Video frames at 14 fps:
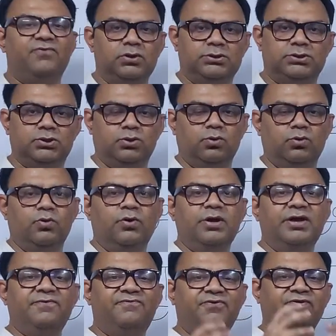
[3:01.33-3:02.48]
also,
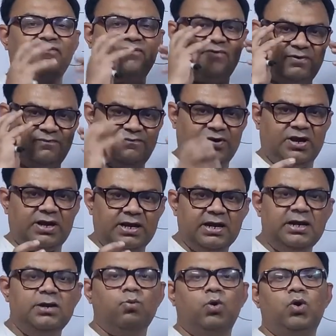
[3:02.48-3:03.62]
if we
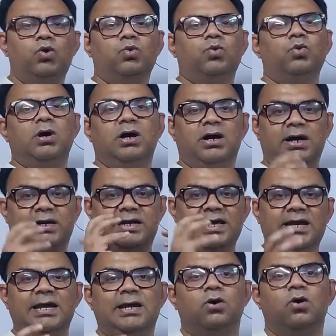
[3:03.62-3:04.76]
really want to
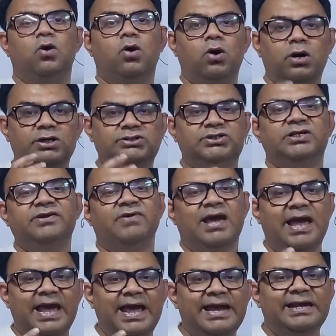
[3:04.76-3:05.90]
attain or achieve
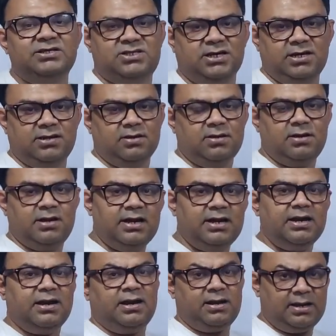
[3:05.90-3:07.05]
anything
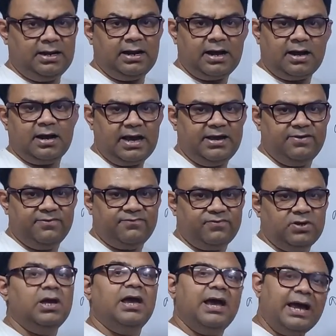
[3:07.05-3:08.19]
in our life,
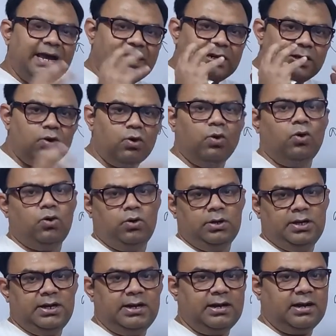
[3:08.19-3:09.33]
any goal
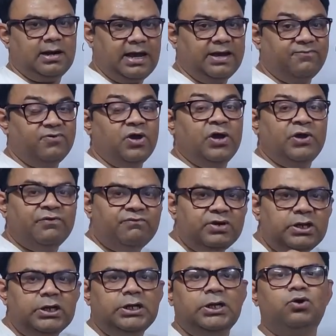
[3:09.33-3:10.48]
in our life, we
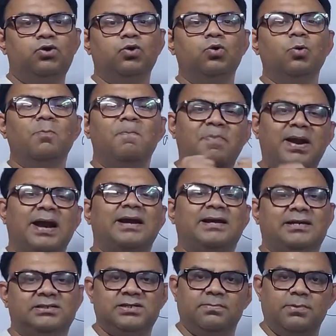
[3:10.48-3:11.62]
need to do
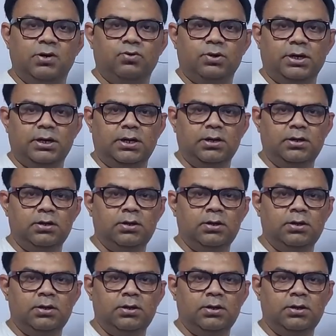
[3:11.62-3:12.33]
practice about it.